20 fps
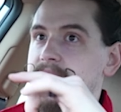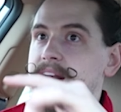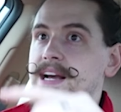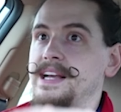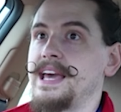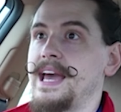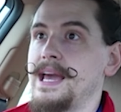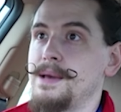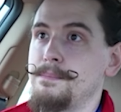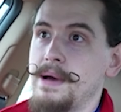and I
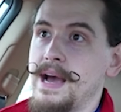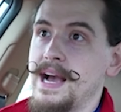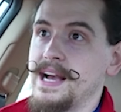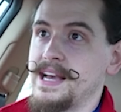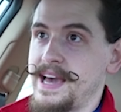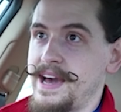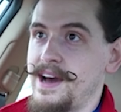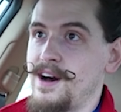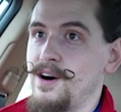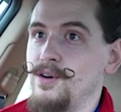came
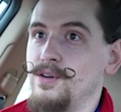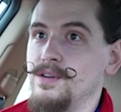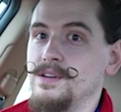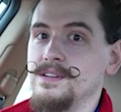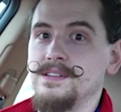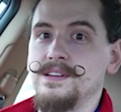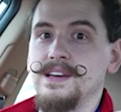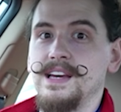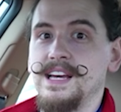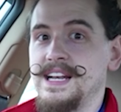back out
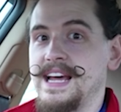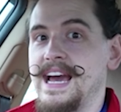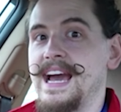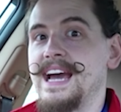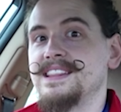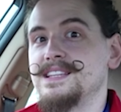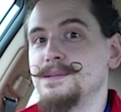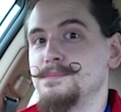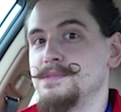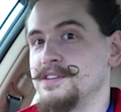and
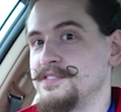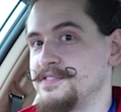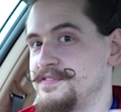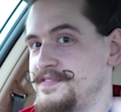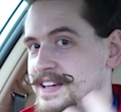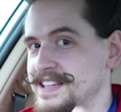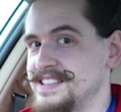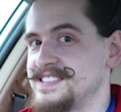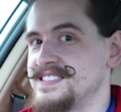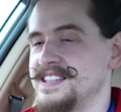had them to
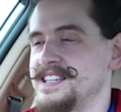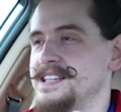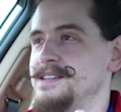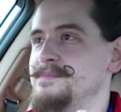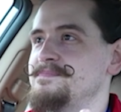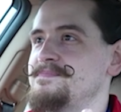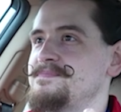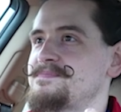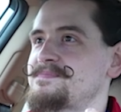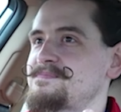fix it.
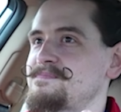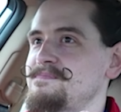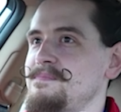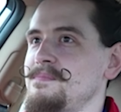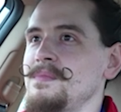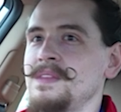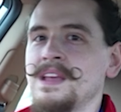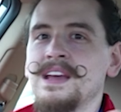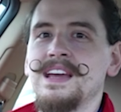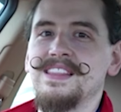
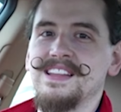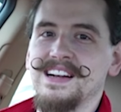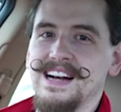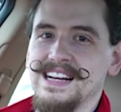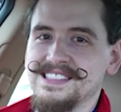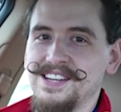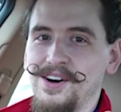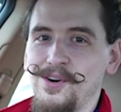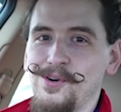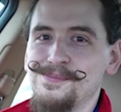And then
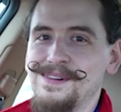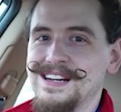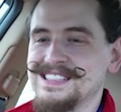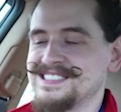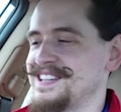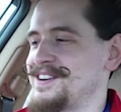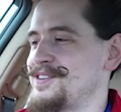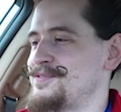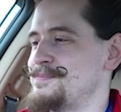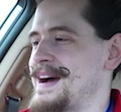I told
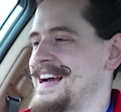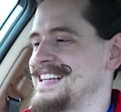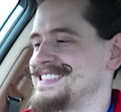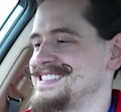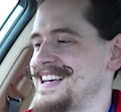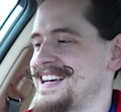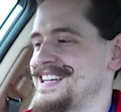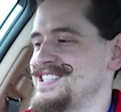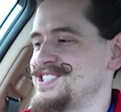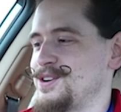myself
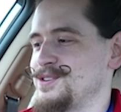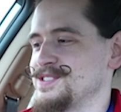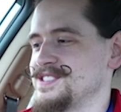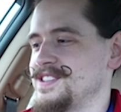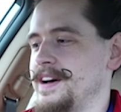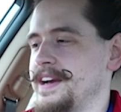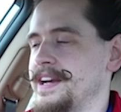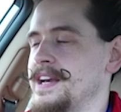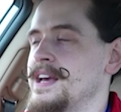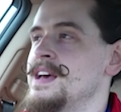backstage, I was
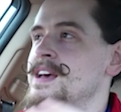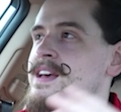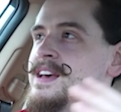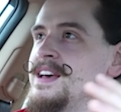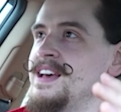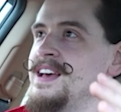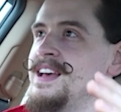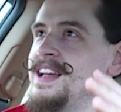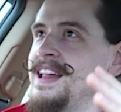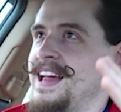like,
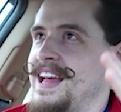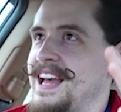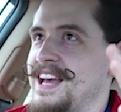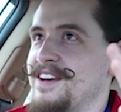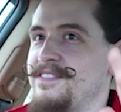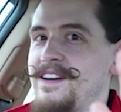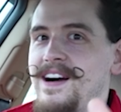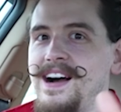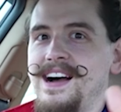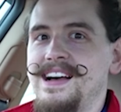
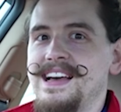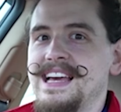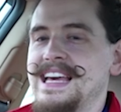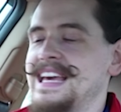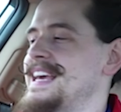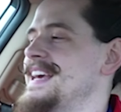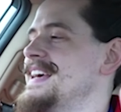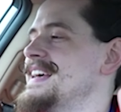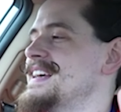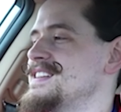if I
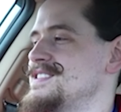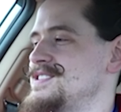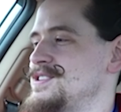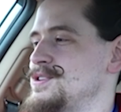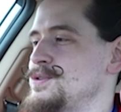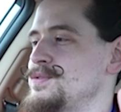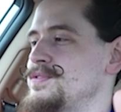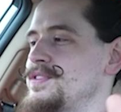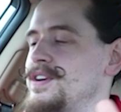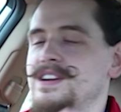hit
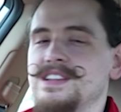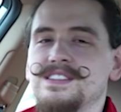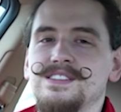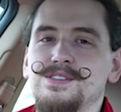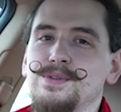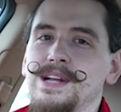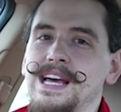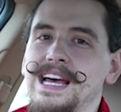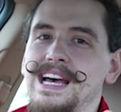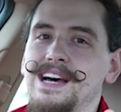
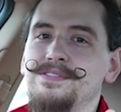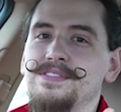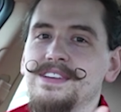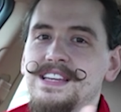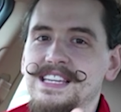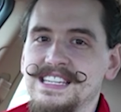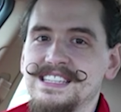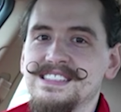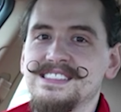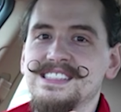232.5
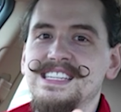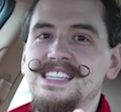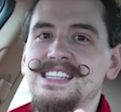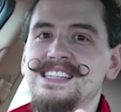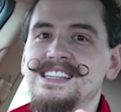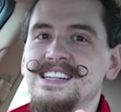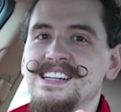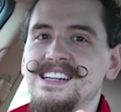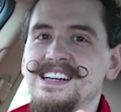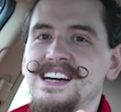
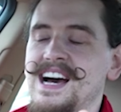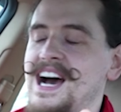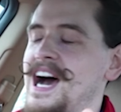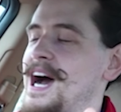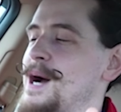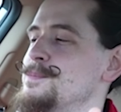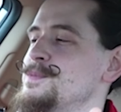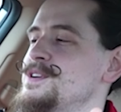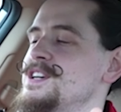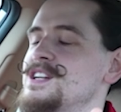easy,
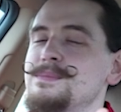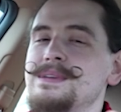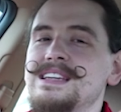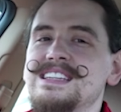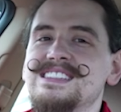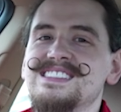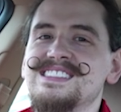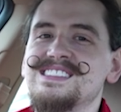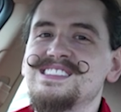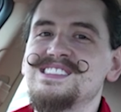I'm gonna
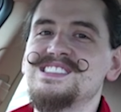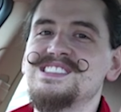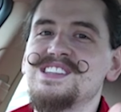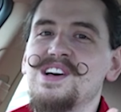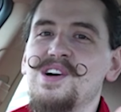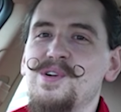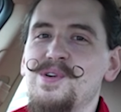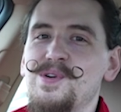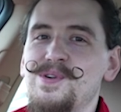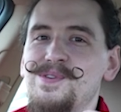be
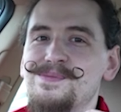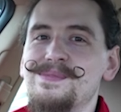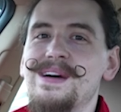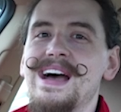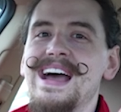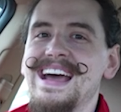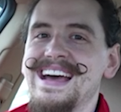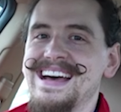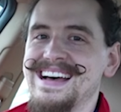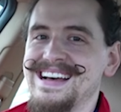so
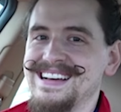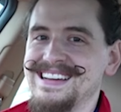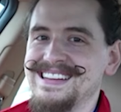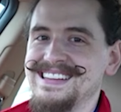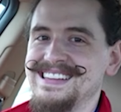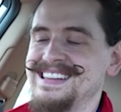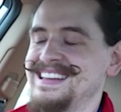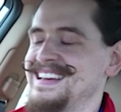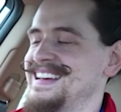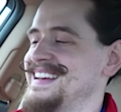
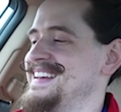mad